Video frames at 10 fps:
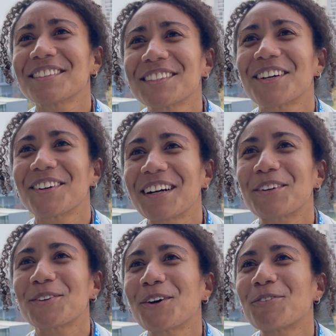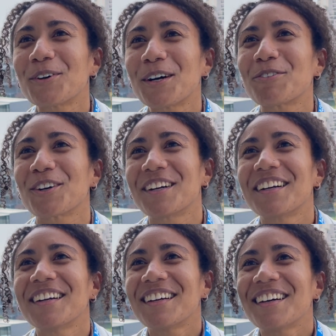So I don't know if we'll ever
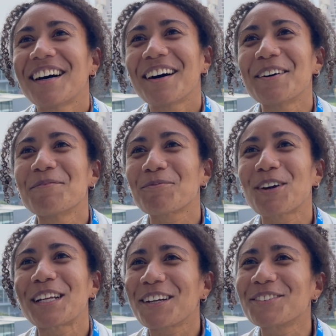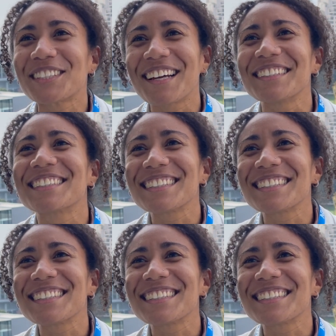run out of science.